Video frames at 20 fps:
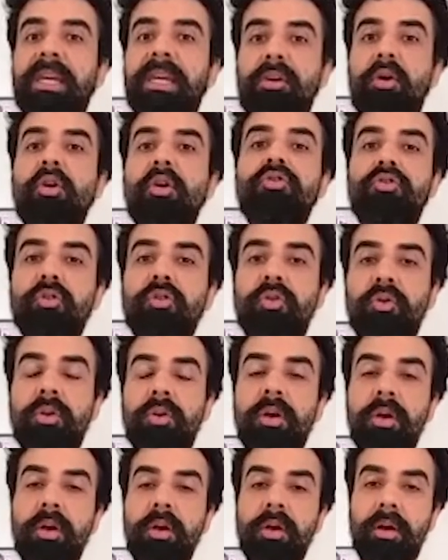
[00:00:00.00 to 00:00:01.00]
can also
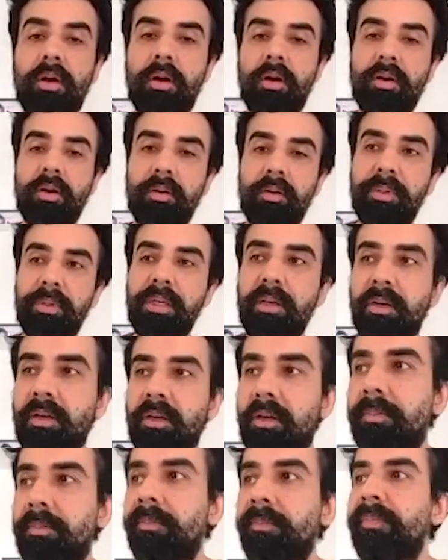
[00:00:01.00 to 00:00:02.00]
be a